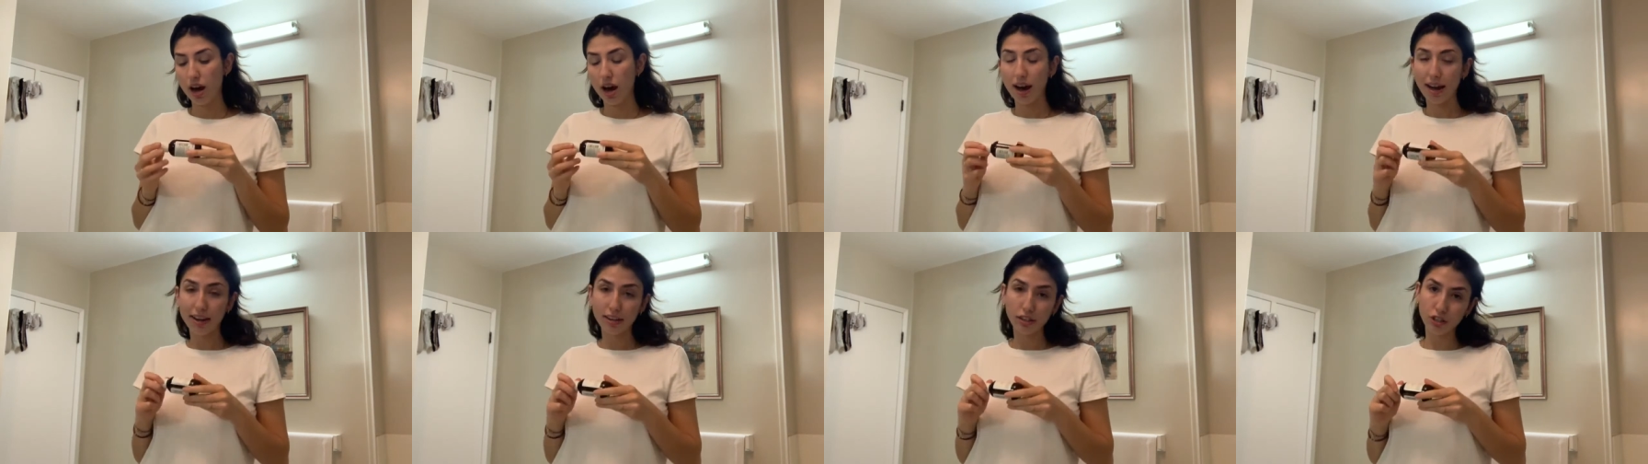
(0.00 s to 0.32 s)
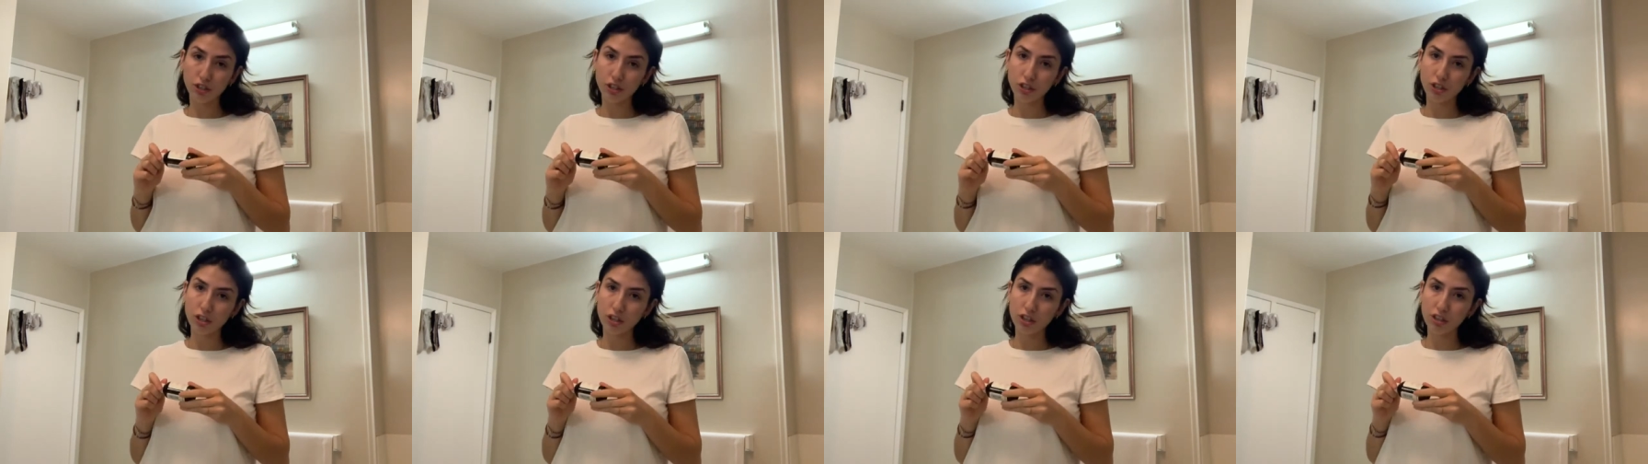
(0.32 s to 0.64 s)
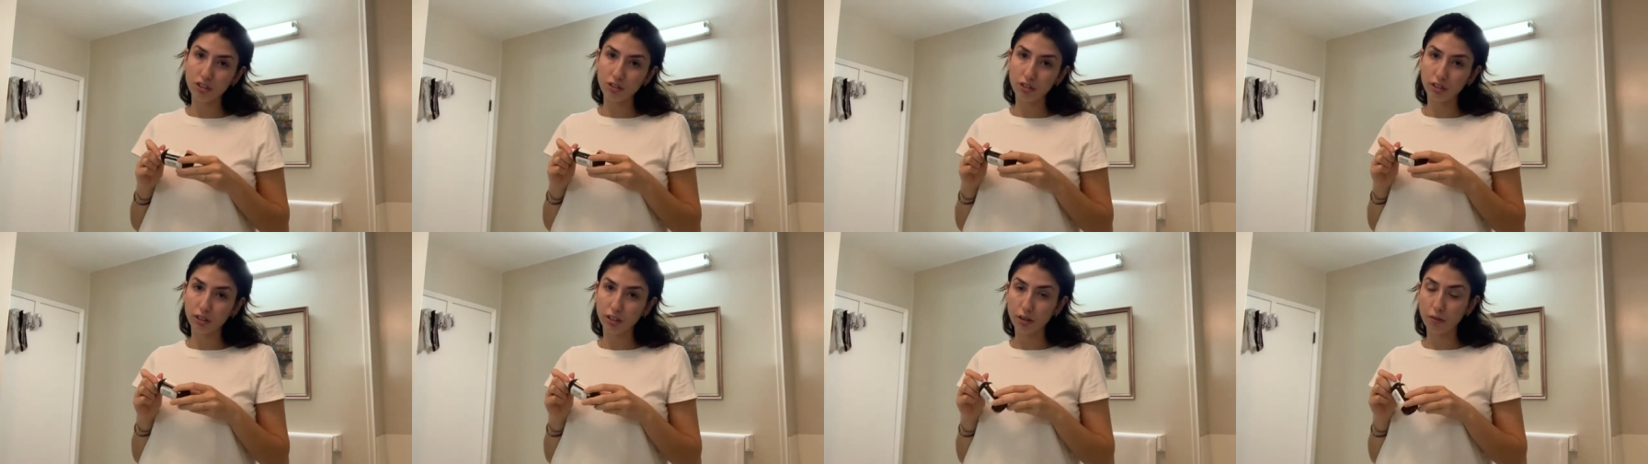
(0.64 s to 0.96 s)
I just started
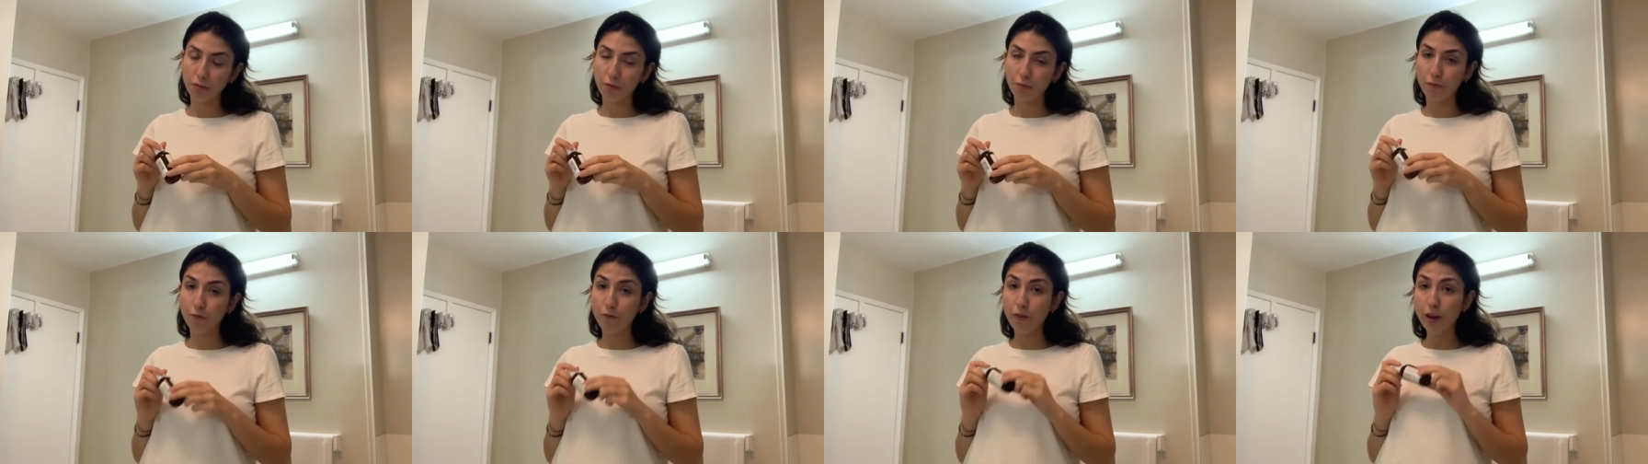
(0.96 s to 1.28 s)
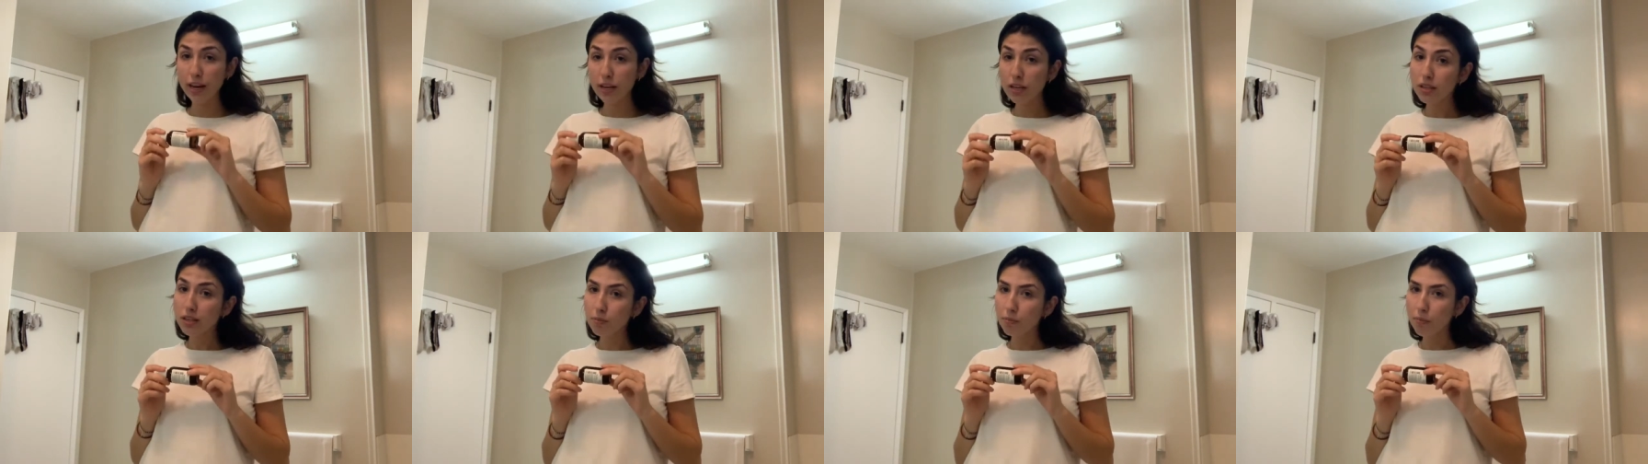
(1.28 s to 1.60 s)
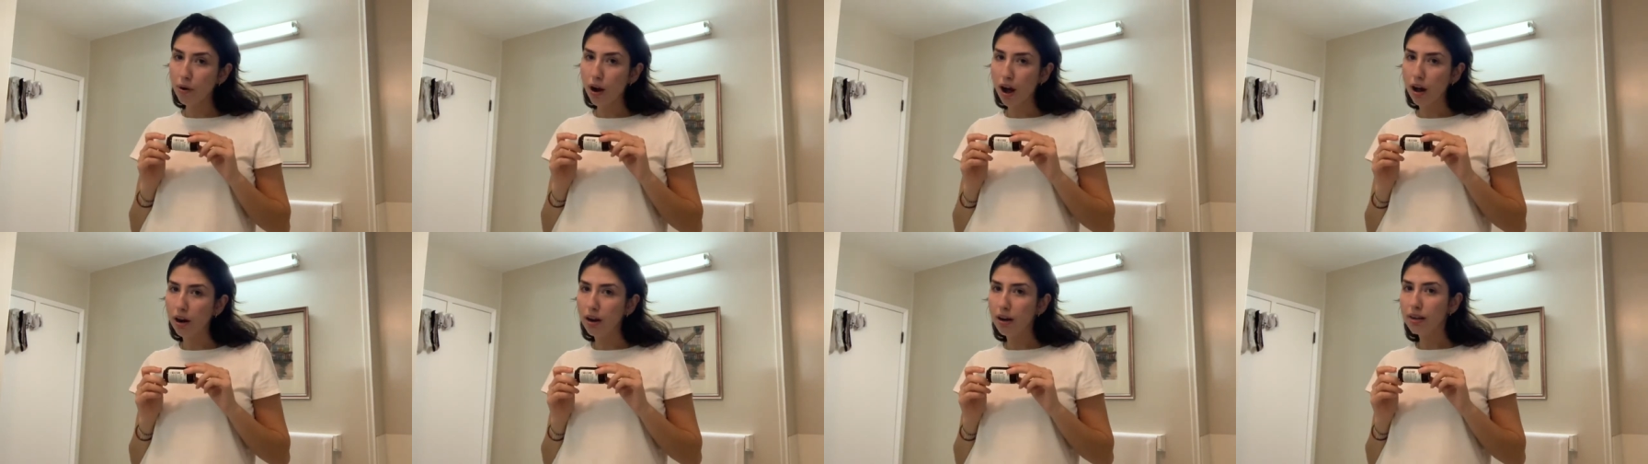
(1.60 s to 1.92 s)
using their face
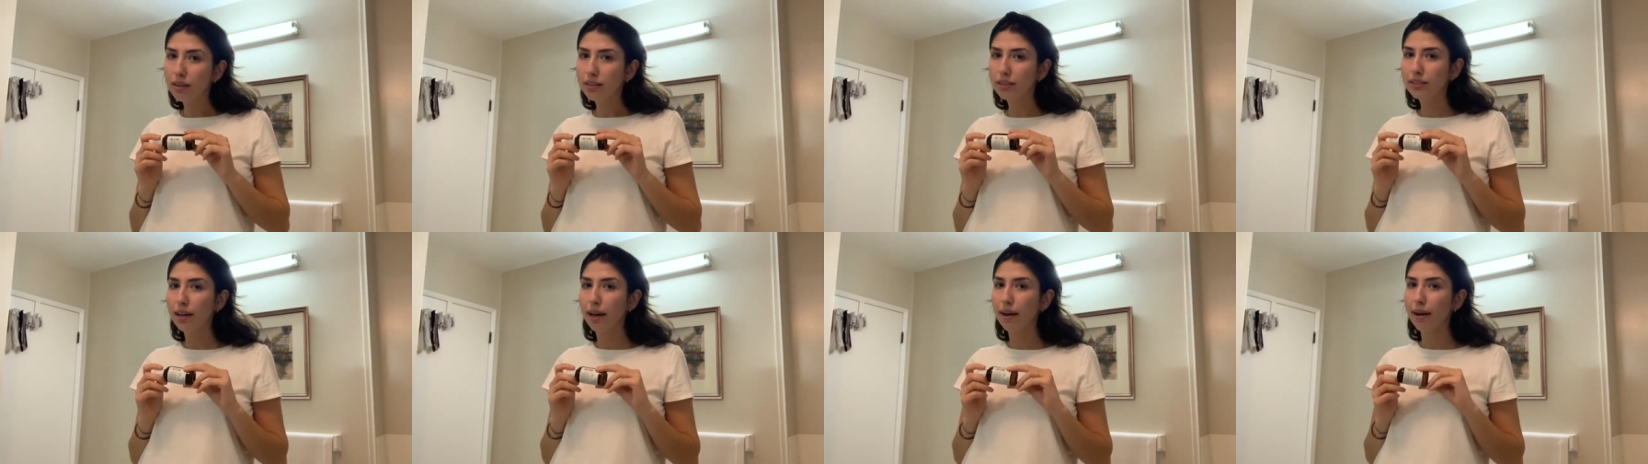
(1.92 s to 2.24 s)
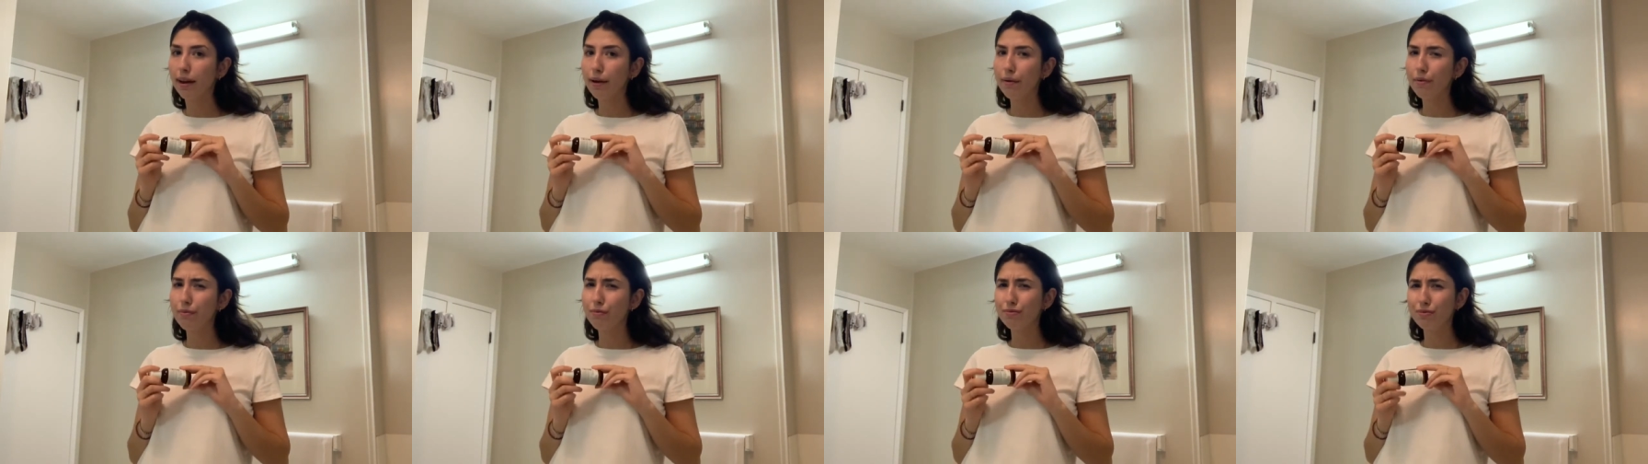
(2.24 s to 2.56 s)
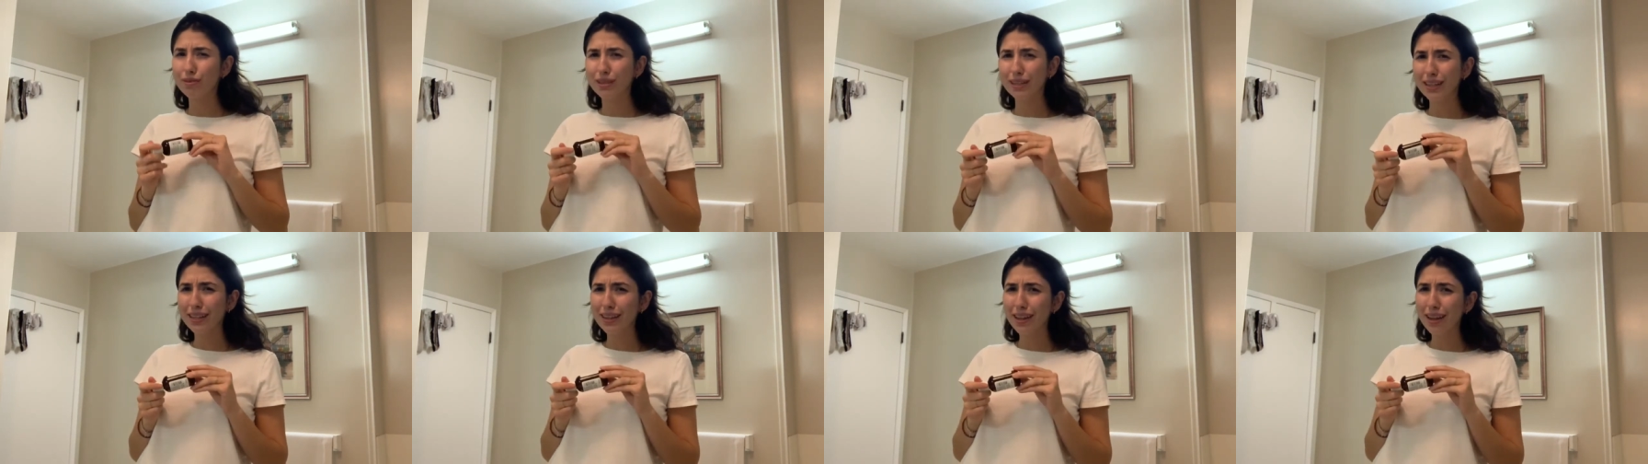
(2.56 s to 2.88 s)
products and I
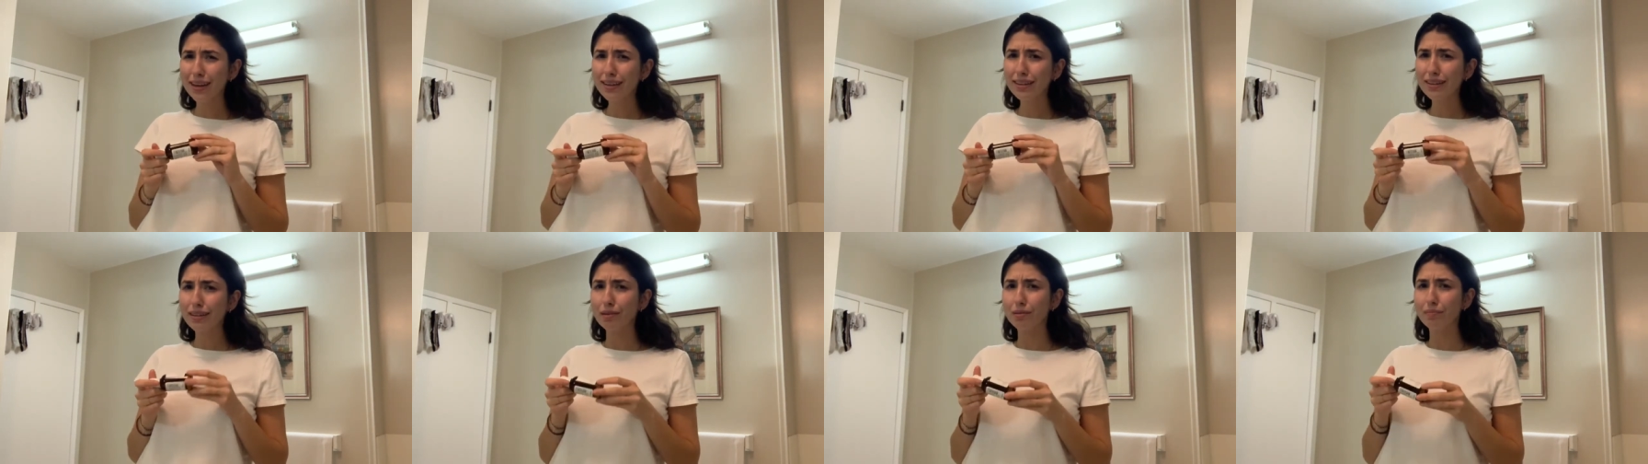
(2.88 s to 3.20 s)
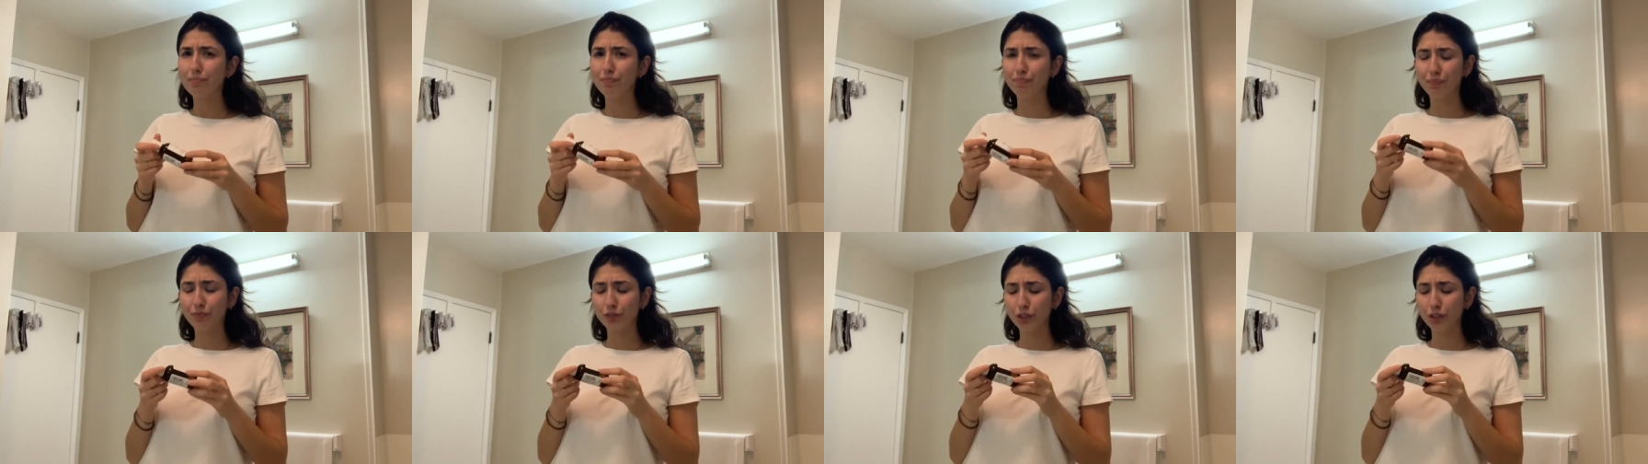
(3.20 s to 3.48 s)
really like them.